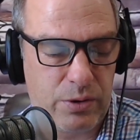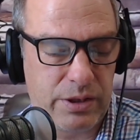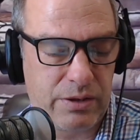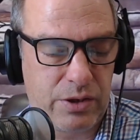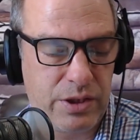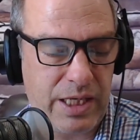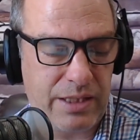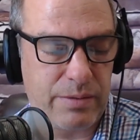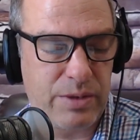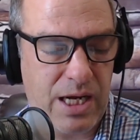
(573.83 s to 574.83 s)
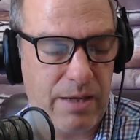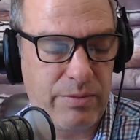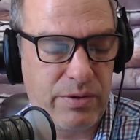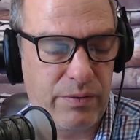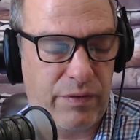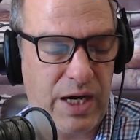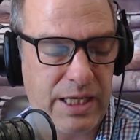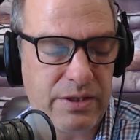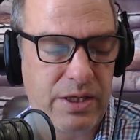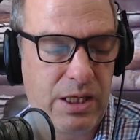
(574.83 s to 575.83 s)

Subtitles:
and could take some time to find